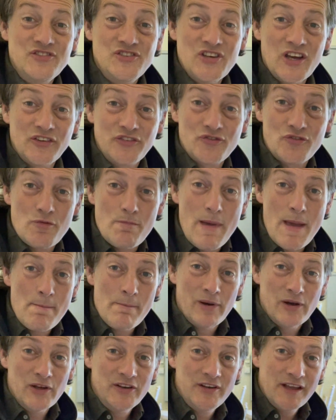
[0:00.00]
just
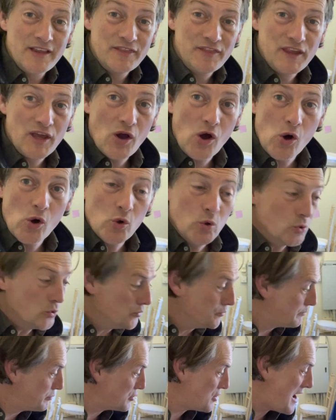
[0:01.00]
remembered the
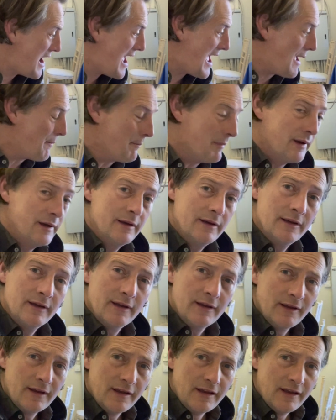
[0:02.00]
old pram.
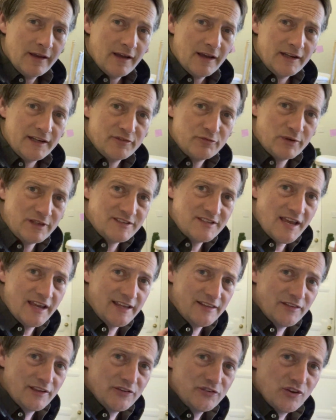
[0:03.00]
And if we
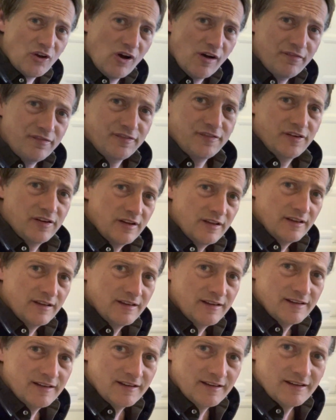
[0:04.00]
take this off,
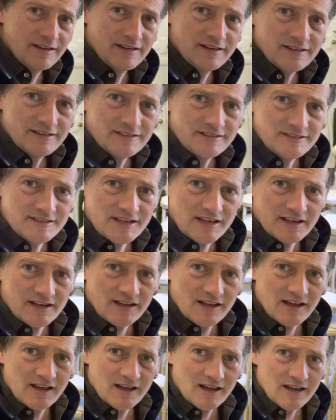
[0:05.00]

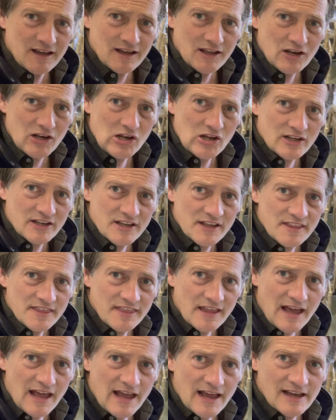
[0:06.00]
ta-da, look at
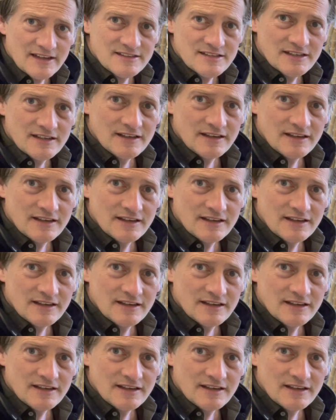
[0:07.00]
that.